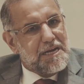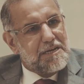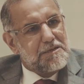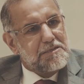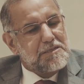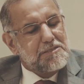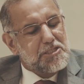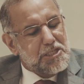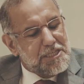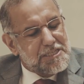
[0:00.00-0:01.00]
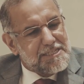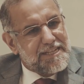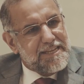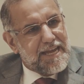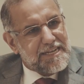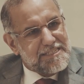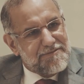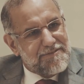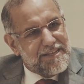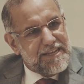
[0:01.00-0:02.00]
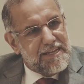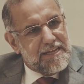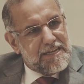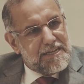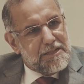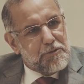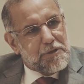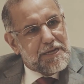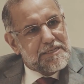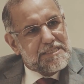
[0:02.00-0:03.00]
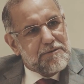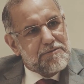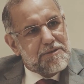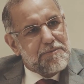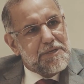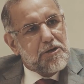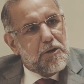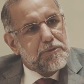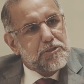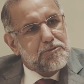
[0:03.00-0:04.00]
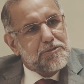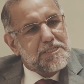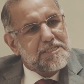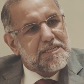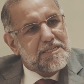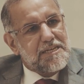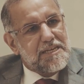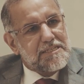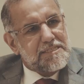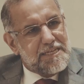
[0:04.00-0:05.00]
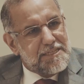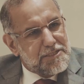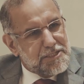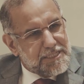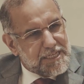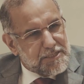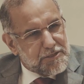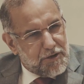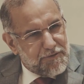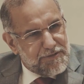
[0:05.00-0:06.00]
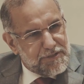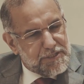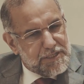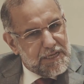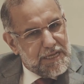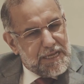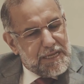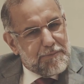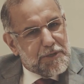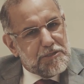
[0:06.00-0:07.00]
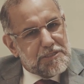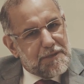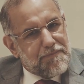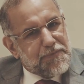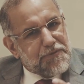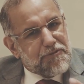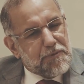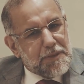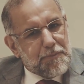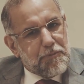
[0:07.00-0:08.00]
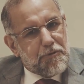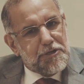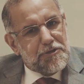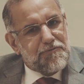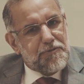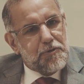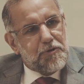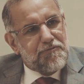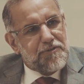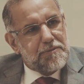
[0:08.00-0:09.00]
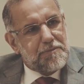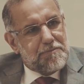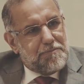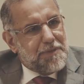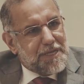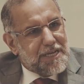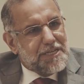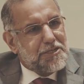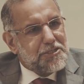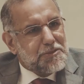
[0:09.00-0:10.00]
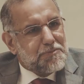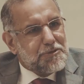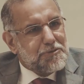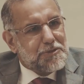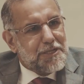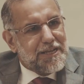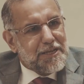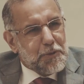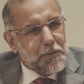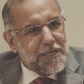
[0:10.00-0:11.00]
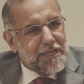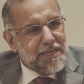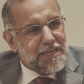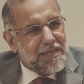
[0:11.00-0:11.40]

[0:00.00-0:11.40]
are seriously, actively looking at some of the big opportunities that India's energy sector offers. Because from the point of view of a big energy producer like UAE,